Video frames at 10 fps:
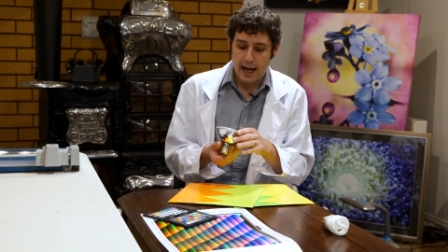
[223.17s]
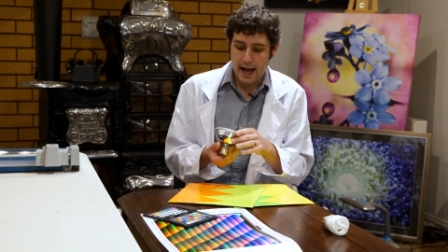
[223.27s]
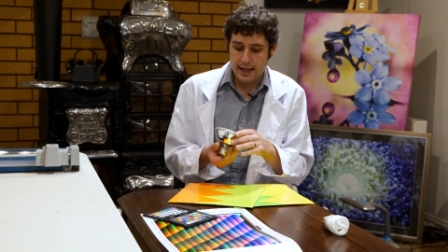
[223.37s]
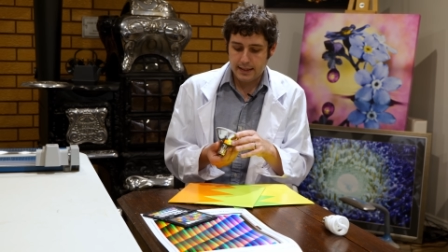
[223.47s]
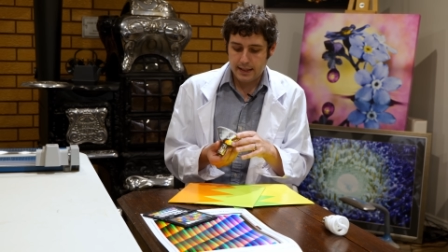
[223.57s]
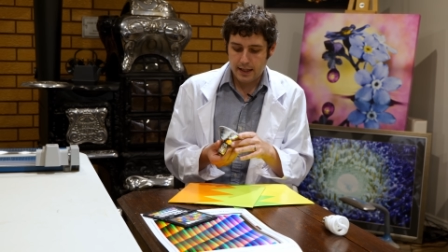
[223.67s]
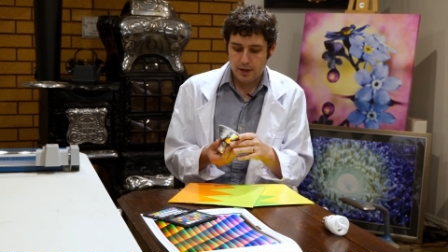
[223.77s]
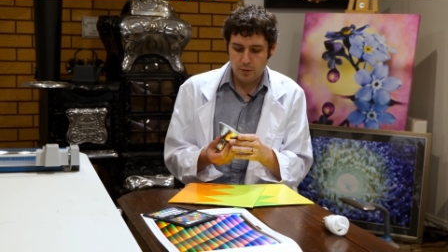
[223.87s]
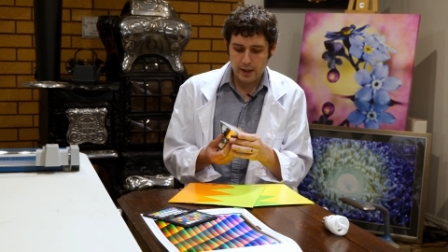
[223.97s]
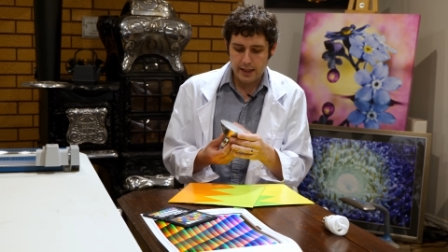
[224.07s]
and uh,
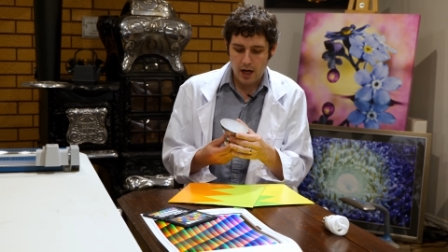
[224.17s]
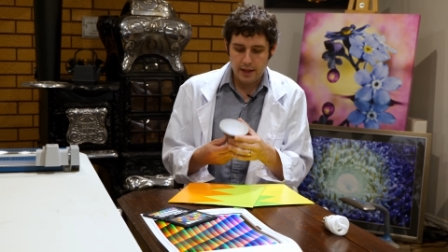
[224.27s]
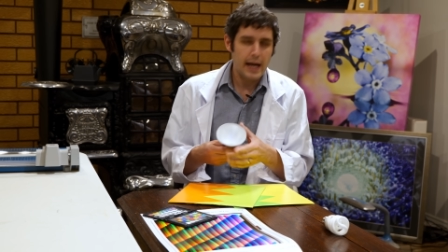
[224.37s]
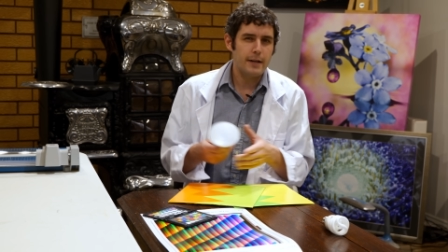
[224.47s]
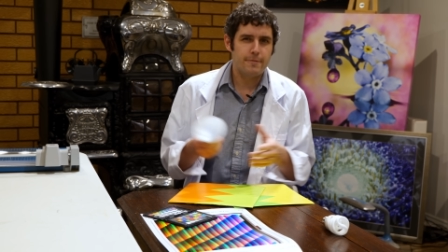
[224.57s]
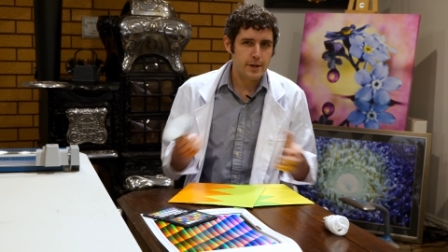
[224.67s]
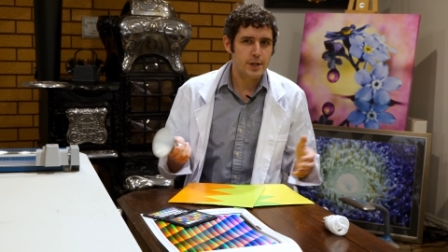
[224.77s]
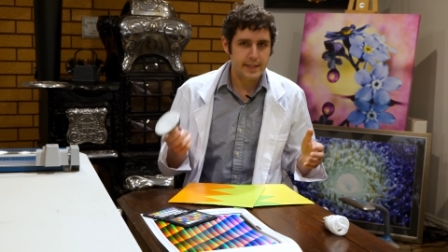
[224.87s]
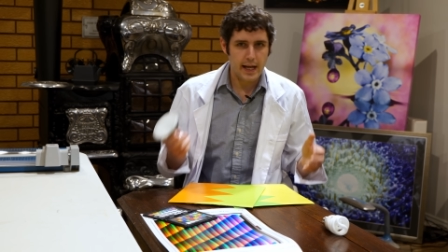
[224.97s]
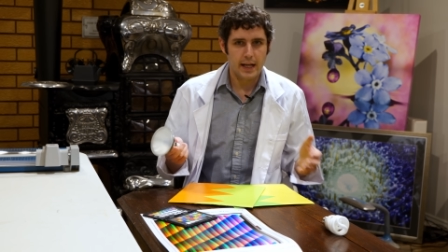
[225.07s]
they're really not that
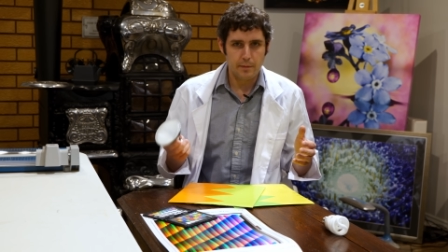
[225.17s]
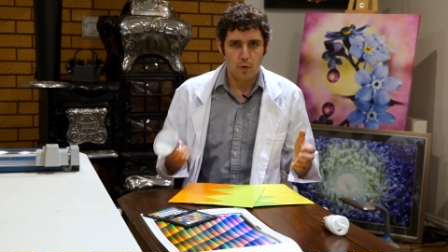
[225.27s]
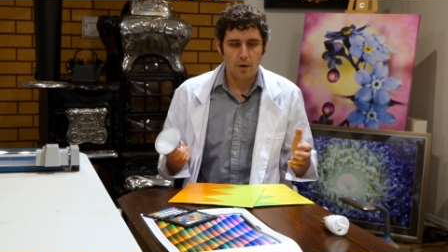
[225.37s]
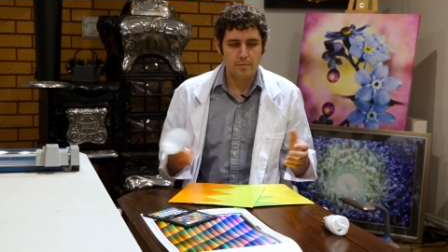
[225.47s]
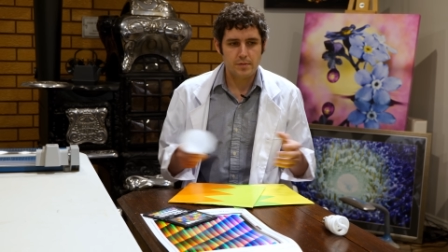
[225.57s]
efficient anymore.